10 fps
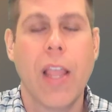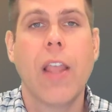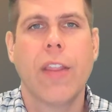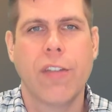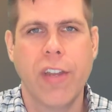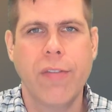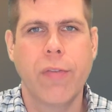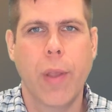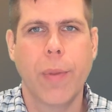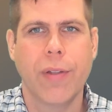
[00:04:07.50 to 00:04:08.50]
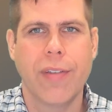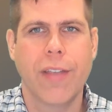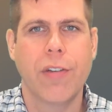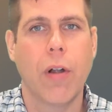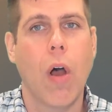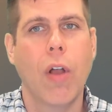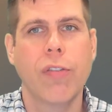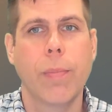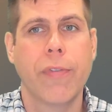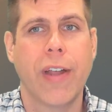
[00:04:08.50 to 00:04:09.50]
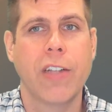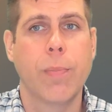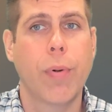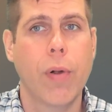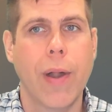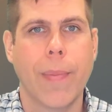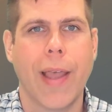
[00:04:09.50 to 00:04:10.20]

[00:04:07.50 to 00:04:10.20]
The Chief Developmental Tester also provides program